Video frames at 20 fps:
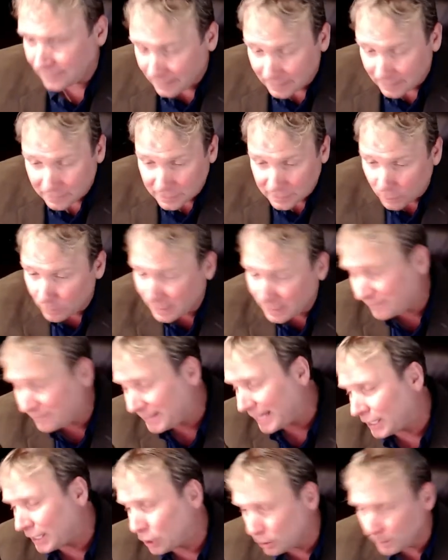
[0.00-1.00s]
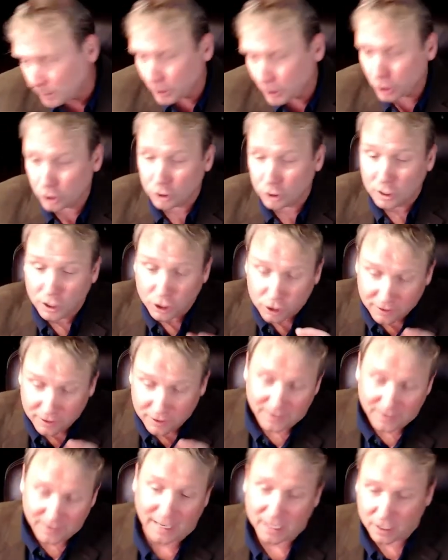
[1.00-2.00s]
So if that homeowner, you
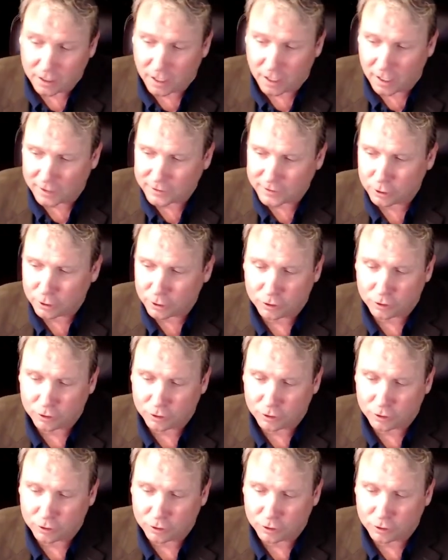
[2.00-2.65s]
file a lawsuit,